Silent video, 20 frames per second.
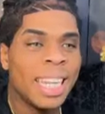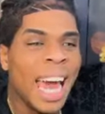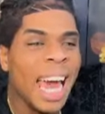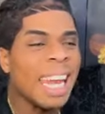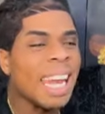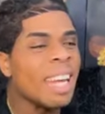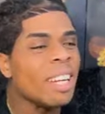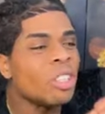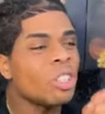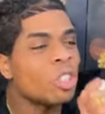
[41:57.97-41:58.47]

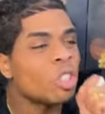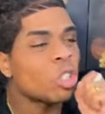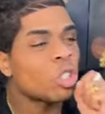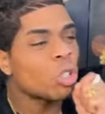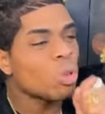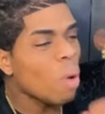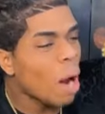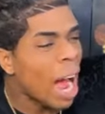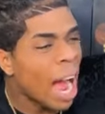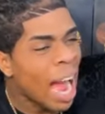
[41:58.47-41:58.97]
that it
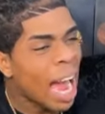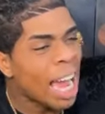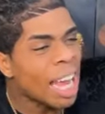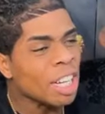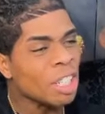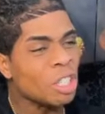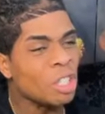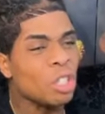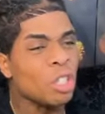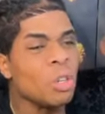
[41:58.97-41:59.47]

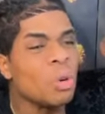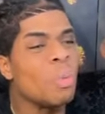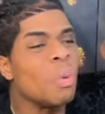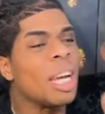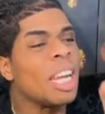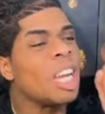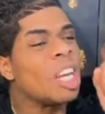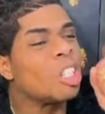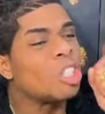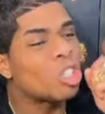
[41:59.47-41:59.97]
tries you
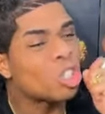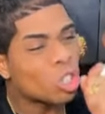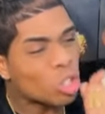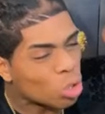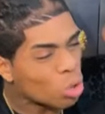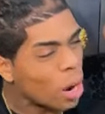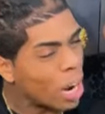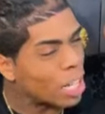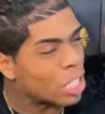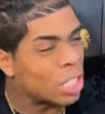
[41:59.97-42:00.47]
with
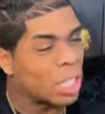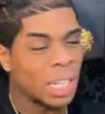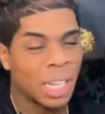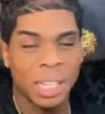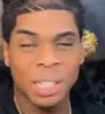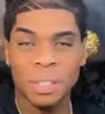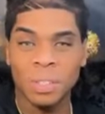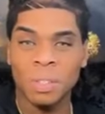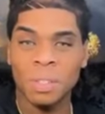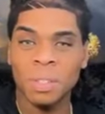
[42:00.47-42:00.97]

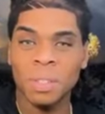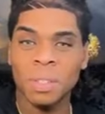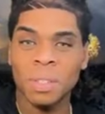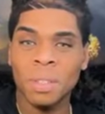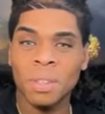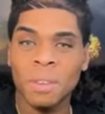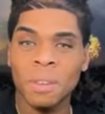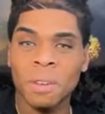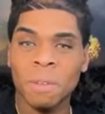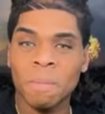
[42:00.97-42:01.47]
instructions.